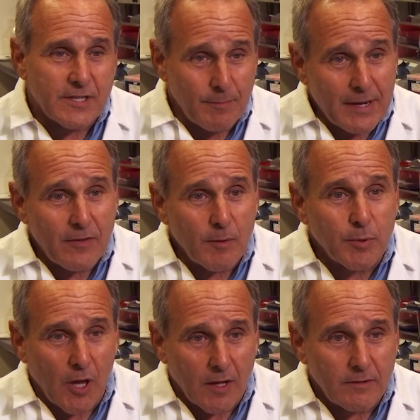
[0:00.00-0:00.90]
something in the
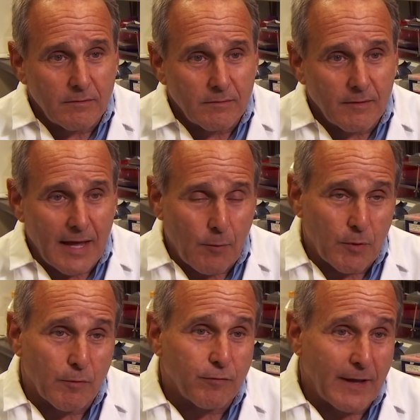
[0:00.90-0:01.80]
blood that
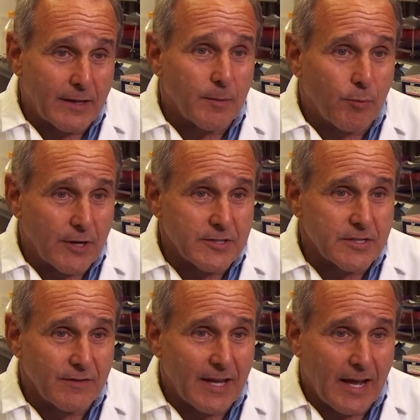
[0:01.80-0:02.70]
would reflect the
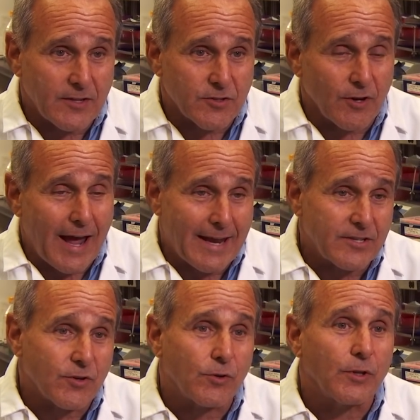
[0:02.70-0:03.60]
presence of a cancer at
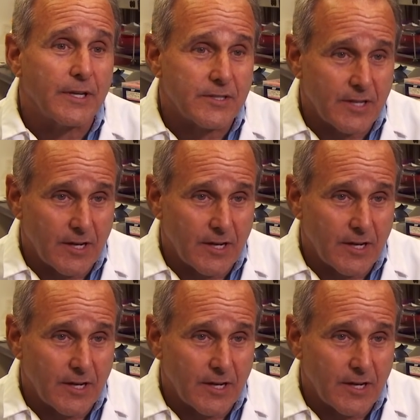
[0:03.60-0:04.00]
its earliest